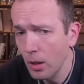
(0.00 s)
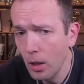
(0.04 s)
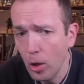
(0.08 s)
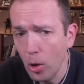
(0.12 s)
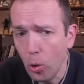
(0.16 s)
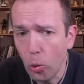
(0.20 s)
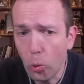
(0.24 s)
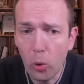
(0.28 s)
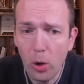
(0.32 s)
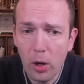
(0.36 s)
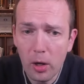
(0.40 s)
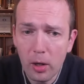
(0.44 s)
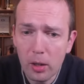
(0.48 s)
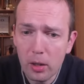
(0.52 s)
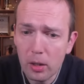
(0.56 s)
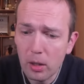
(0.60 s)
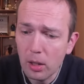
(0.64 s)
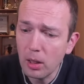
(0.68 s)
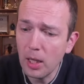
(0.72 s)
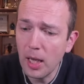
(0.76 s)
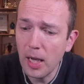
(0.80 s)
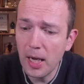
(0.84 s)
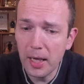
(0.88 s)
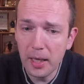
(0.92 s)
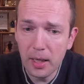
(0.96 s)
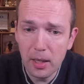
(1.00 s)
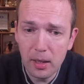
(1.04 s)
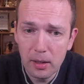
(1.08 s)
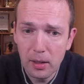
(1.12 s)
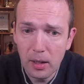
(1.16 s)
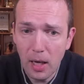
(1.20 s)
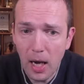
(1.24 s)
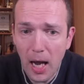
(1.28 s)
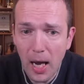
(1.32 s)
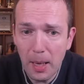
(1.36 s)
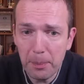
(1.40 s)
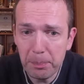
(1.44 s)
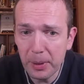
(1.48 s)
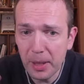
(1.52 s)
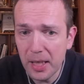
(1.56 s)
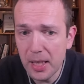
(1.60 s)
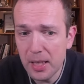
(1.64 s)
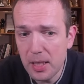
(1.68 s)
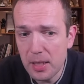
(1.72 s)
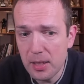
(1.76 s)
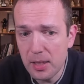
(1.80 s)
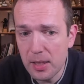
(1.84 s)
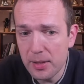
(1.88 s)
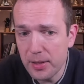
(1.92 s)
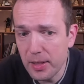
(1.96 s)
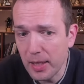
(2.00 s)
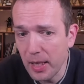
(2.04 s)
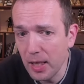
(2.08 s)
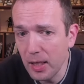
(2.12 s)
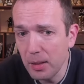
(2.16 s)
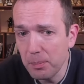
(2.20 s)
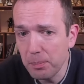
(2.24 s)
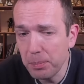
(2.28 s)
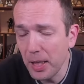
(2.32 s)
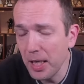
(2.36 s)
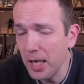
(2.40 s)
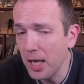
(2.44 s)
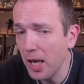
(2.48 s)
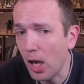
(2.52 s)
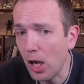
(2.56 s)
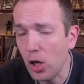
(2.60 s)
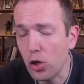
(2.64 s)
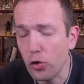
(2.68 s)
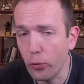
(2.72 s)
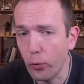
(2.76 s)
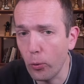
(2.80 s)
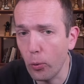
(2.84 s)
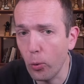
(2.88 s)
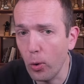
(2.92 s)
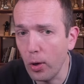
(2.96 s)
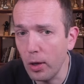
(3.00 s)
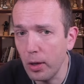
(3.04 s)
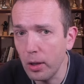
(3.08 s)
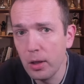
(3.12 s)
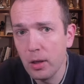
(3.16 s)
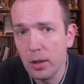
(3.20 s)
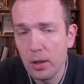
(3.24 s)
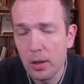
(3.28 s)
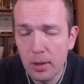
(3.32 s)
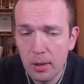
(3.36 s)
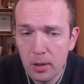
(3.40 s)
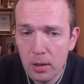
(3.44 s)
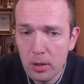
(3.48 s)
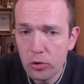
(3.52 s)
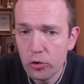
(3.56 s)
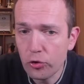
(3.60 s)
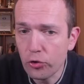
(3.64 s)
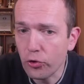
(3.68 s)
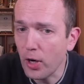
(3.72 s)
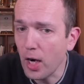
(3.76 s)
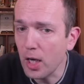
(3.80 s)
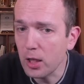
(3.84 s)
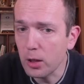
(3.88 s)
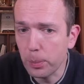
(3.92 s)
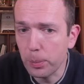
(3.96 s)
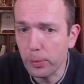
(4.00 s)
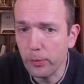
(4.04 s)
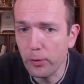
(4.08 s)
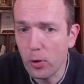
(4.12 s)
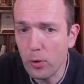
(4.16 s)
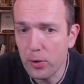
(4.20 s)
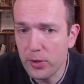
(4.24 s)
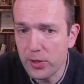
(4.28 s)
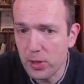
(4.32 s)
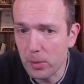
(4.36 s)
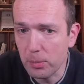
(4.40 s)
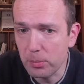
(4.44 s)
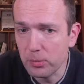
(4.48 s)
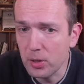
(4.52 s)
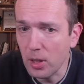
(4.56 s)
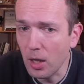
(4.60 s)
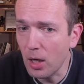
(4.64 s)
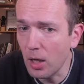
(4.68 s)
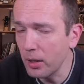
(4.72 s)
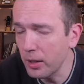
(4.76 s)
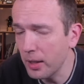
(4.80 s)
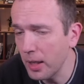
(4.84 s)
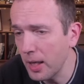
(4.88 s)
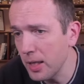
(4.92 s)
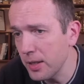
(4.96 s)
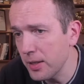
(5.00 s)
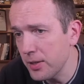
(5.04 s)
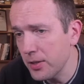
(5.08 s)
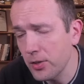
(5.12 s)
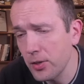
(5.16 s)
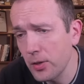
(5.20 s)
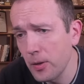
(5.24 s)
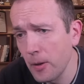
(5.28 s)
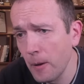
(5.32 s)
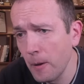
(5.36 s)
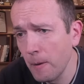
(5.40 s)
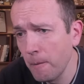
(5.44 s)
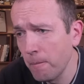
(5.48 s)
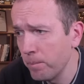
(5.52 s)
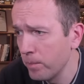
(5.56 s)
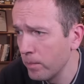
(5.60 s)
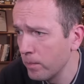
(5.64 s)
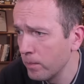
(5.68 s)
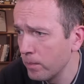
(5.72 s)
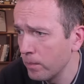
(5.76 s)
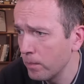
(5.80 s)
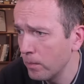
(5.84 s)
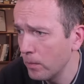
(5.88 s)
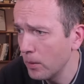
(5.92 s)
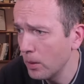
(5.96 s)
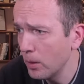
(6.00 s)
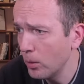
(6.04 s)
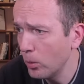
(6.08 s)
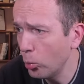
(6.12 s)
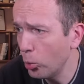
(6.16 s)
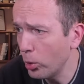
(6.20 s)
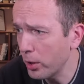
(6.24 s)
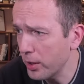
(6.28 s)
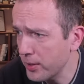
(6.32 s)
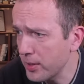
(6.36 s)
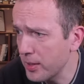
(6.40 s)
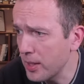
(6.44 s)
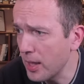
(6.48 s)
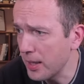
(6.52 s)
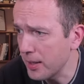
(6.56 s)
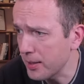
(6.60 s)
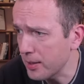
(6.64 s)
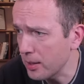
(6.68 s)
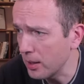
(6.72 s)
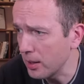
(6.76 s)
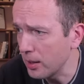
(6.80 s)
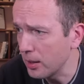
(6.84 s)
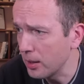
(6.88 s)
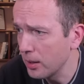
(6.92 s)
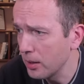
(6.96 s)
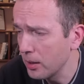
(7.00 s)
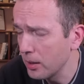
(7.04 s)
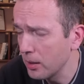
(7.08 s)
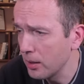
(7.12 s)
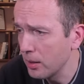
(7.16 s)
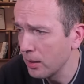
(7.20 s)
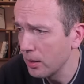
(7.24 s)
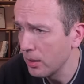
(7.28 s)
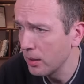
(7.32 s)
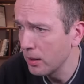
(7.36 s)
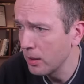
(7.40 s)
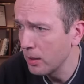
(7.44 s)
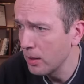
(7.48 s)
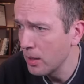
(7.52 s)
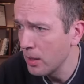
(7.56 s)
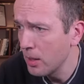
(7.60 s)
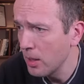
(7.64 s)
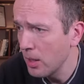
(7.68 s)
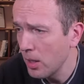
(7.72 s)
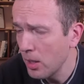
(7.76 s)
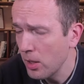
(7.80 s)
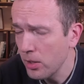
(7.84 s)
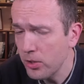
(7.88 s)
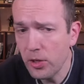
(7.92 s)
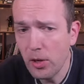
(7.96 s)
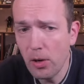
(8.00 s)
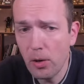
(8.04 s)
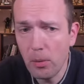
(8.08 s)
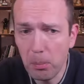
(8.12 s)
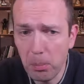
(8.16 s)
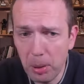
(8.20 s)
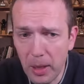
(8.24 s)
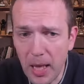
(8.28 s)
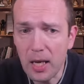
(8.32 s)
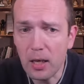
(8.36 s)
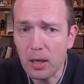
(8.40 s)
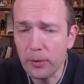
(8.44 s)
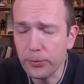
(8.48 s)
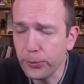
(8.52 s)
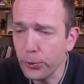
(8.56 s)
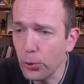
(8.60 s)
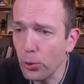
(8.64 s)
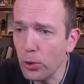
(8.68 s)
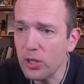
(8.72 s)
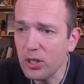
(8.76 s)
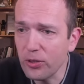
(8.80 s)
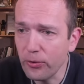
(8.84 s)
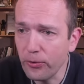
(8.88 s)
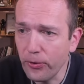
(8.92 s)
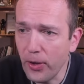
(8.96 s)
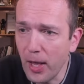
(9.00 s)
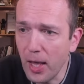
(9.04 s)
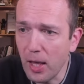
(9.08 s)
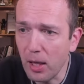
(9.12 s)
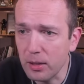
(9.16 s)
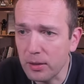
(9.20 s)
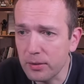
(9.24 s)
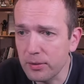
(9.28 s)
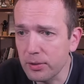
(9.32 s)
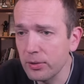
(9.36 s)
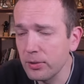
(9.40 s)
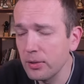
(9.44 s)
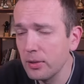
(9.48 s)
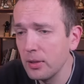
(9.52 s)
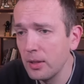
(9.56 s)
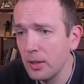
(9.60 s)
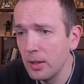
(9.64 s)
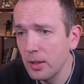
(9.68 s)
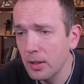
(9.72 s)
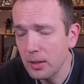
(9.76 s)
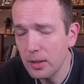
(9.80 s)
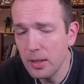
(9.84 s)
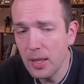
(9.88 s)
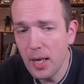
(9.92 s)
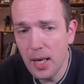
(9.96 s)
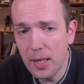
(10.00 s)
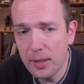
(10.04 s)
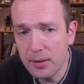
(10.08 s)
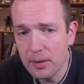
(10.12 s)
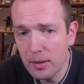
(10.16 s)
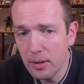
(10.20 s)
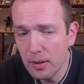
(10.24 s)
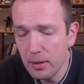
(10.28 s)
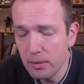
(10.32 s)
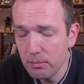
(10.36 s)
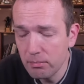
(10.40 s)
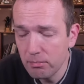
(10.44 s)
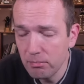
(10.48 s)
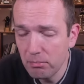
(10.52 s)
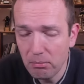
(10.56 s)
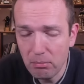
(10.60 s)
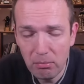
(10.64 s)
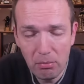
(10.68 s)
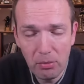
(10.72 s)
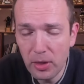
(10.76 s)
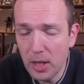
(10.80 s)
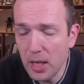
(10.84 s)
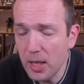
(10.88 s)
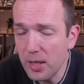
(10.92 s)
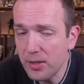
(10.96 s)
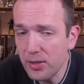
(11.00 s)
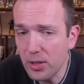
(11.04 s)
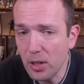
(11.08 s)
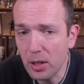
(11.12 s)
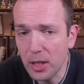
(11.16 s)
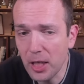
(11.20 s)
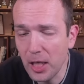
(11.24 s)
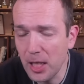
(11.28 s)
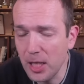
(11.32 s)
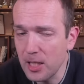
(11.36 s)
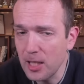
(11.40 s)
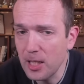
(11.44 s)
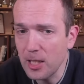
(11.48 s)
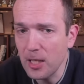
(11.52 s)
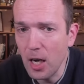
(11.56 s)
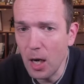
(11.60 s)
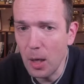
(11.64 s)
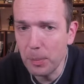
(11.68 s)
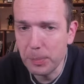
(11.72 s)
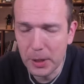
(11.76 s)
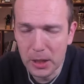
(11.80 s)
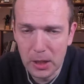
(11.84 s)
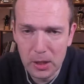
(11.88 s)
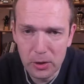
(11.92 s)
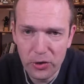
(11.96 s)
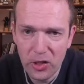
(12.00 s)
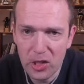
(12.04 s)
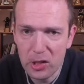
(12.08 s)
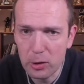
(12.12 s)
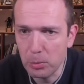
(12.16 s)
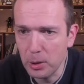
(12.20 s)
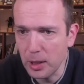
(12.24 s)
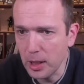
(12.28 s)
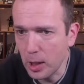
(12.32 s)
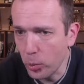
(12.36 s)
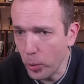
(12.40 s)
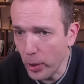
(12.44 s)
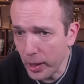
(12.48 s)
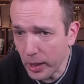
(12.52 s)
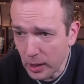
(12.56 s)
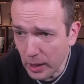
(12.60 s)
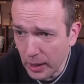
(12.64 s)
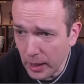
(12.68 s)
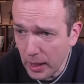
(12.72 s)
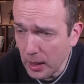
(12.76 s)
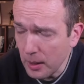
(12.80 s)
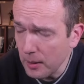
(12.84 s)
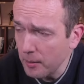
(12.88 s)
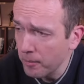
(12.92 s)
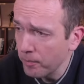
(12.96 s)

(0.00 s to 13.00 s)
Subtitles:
Or like I played in this game, play h4, try to provoke some targets, works nicely. So black, of course, felt that things are heating up incredibly quickly.